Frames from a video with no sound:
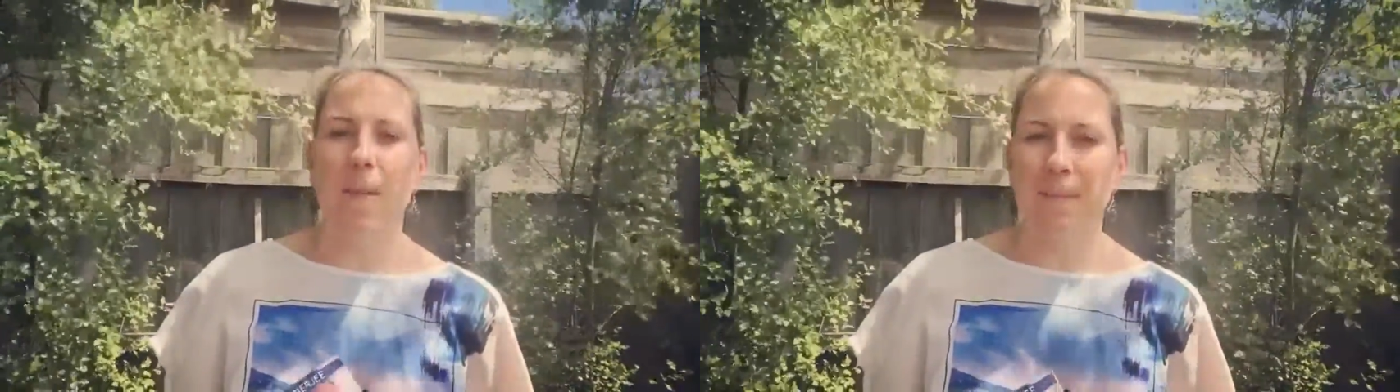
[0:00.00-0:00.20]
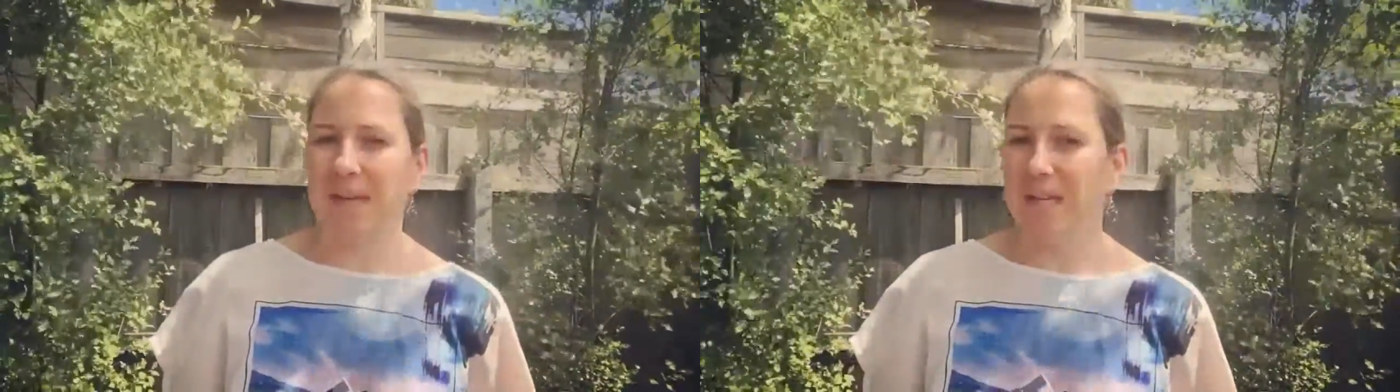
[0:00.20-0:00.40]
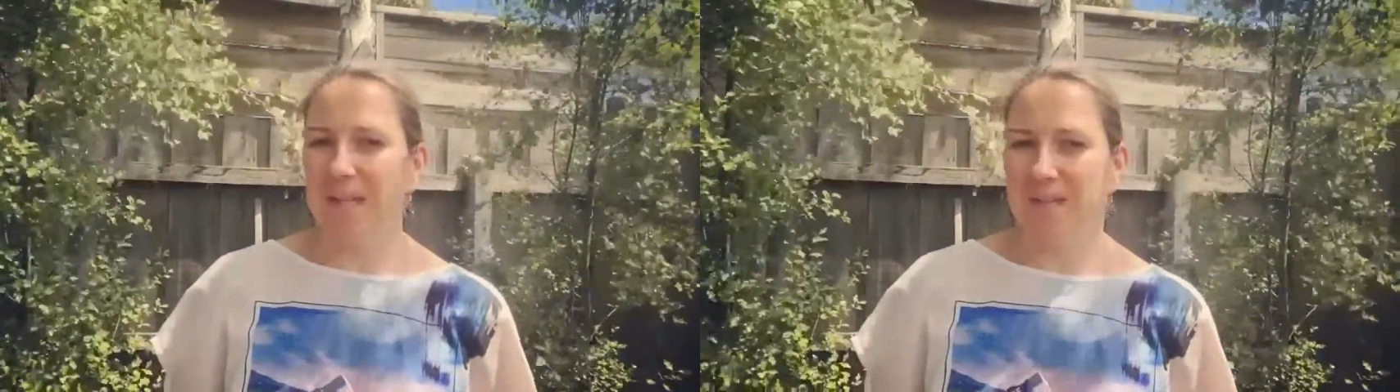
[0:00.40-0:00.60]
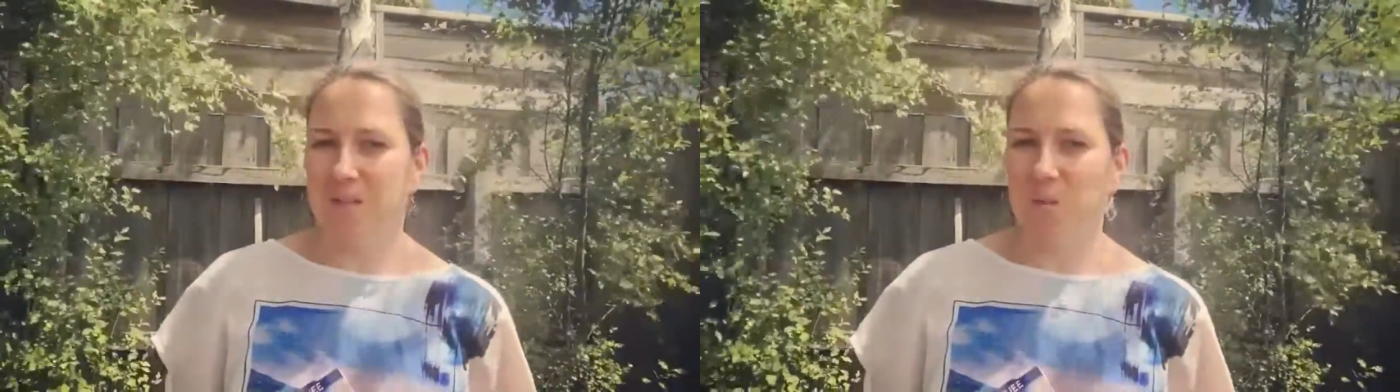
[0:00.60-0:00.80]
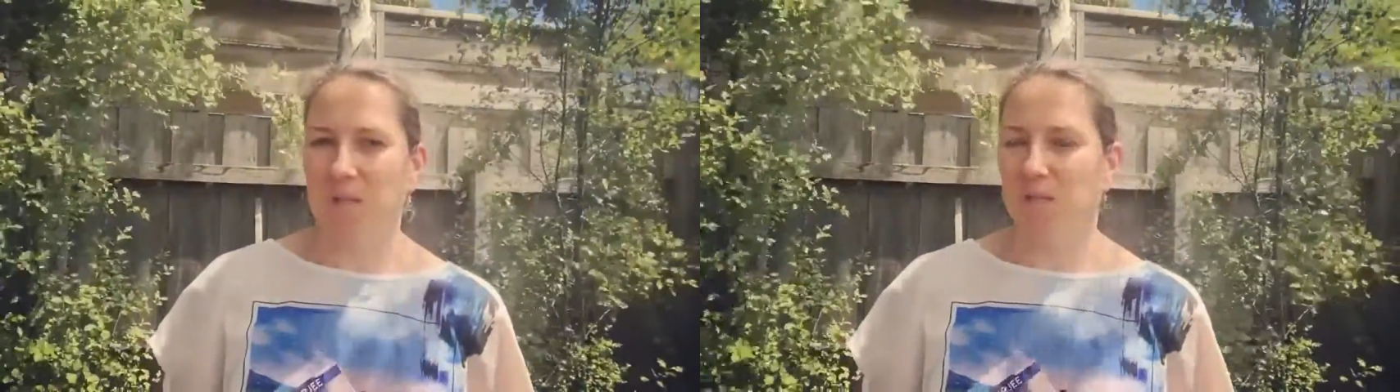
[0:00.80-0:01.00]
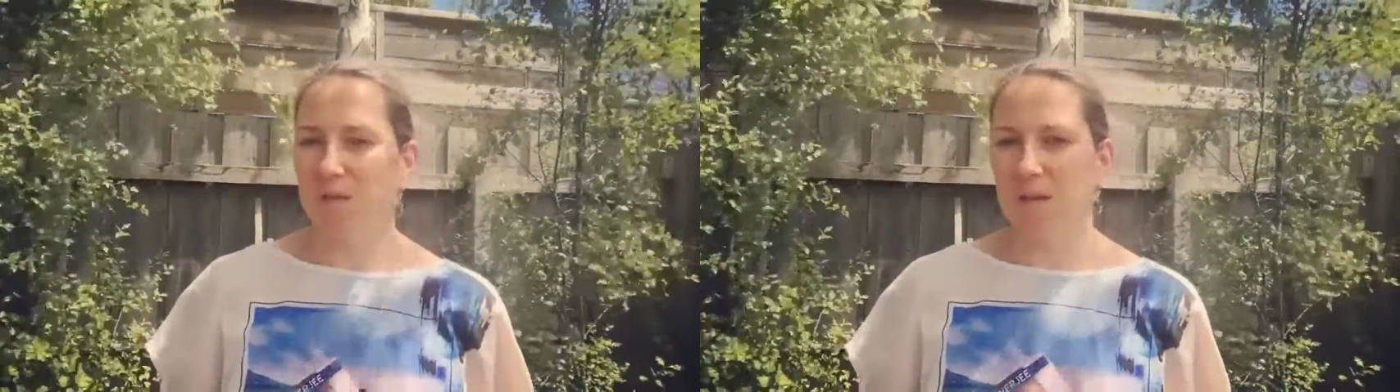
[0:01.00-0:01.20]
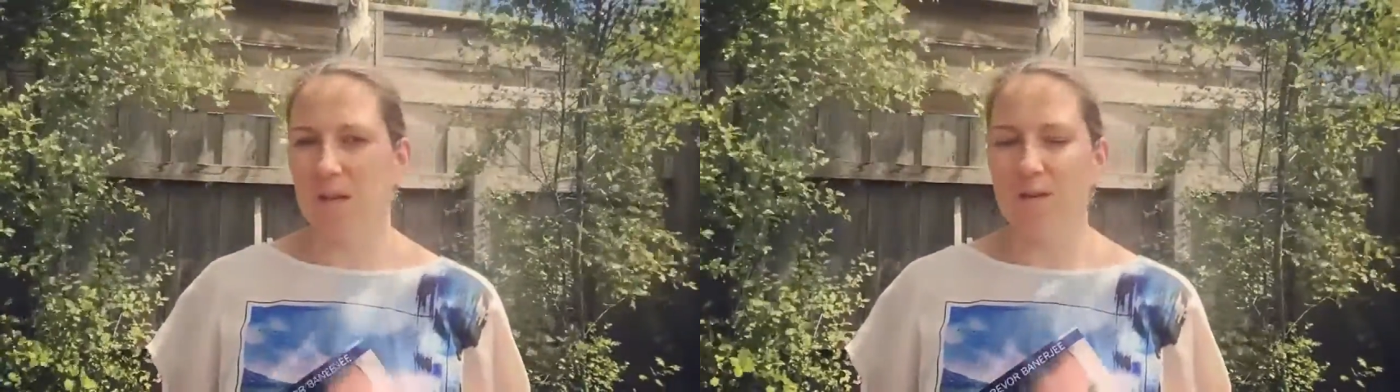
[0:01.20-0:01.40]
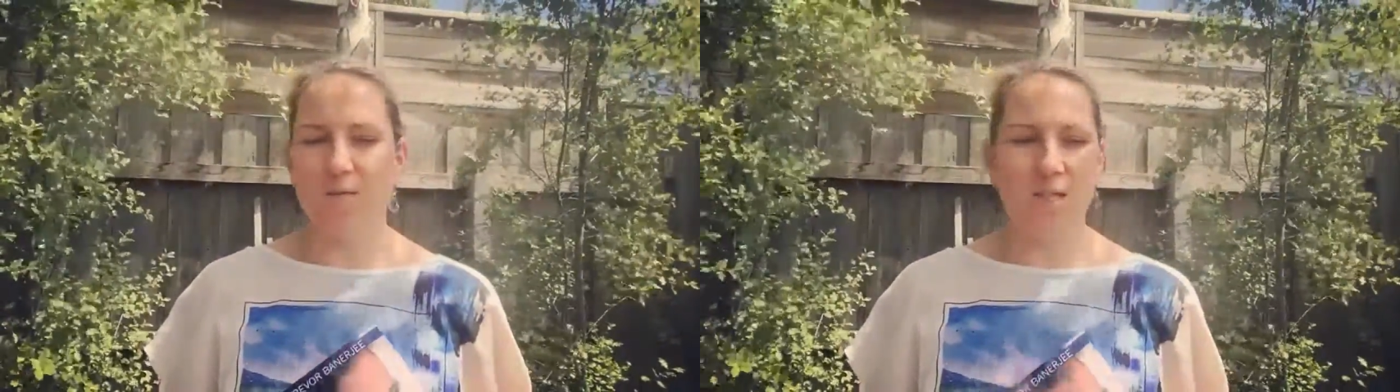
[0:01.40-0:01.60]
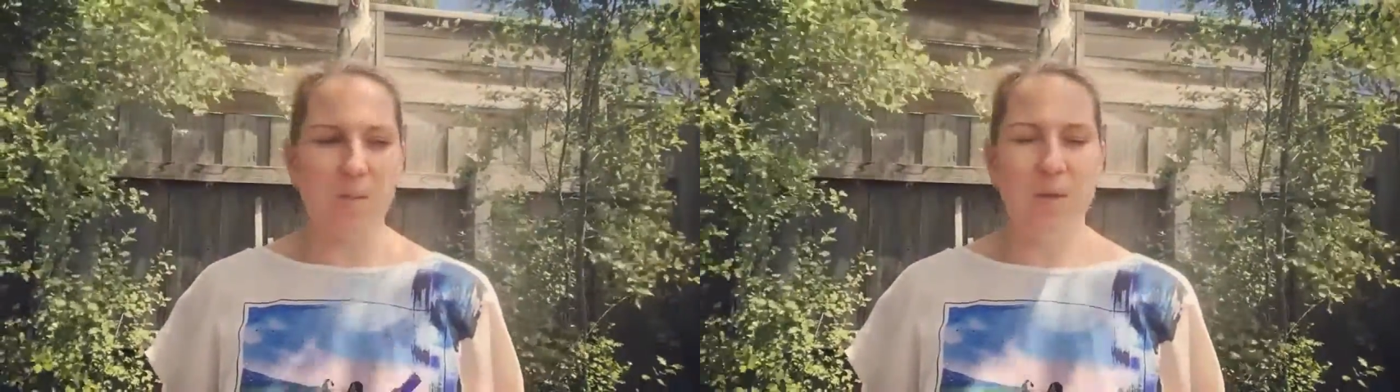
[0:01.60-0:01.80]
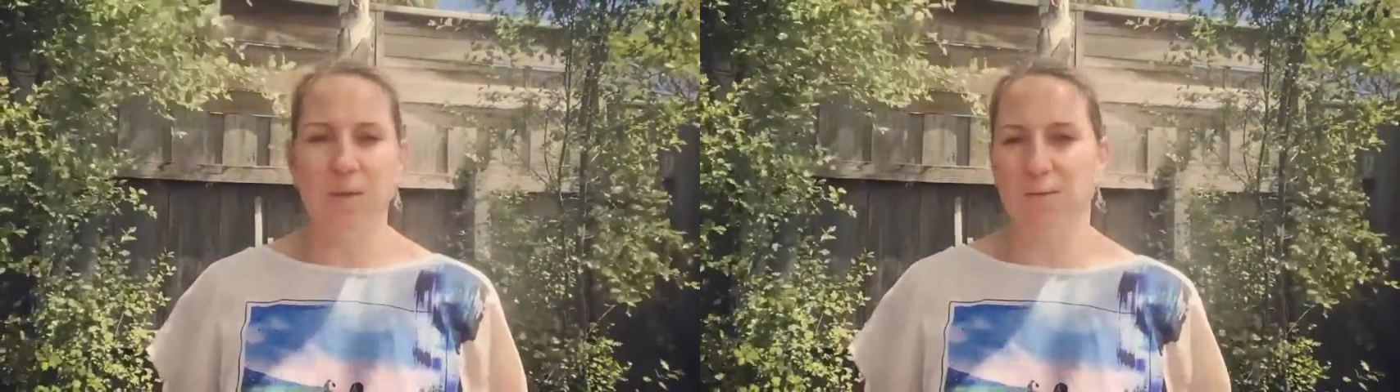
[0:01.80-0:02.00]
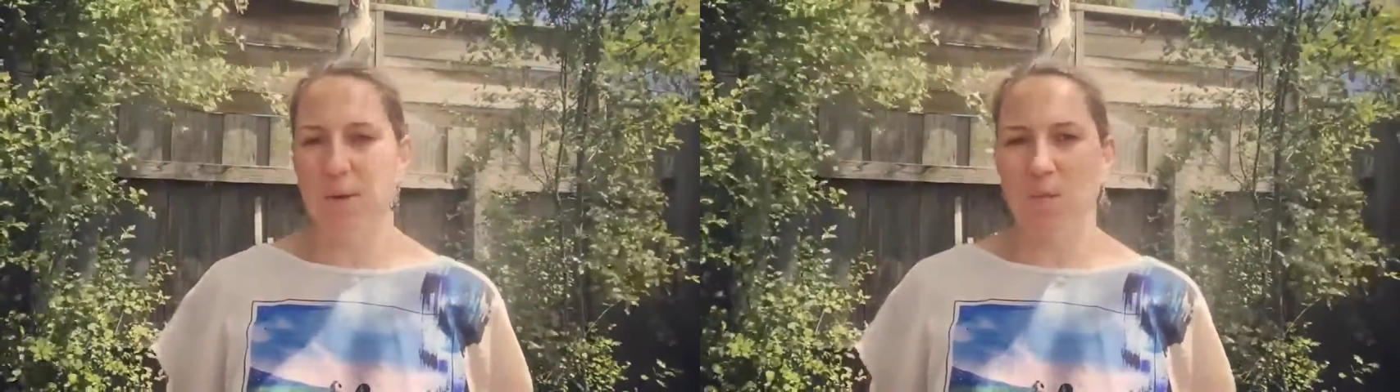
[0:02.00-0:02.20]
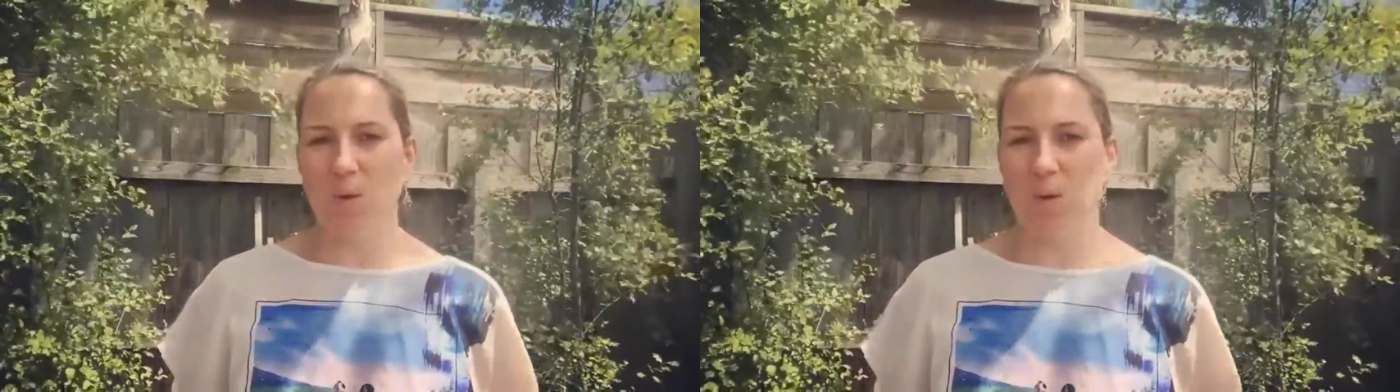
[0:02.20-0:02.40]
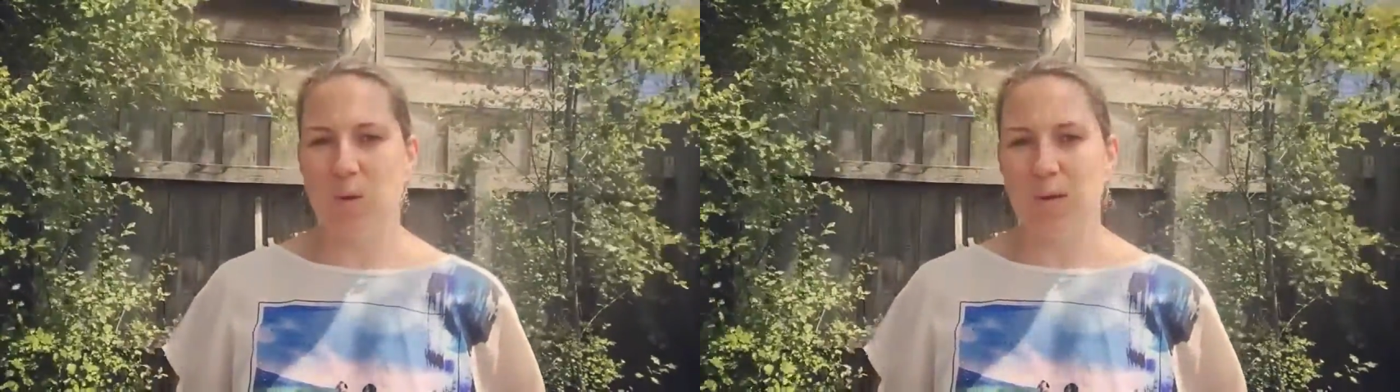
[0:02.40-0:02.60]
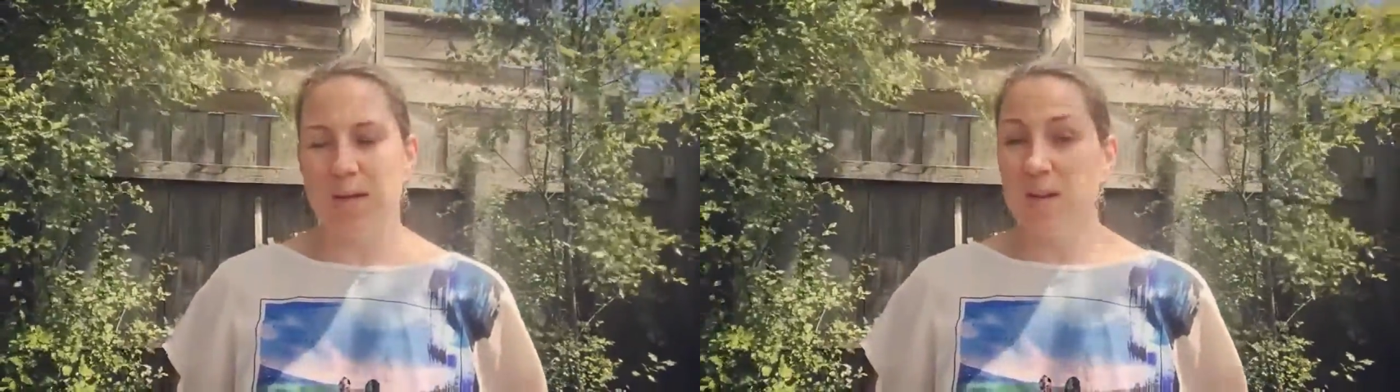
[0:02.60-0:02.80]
making the switch of jumping from your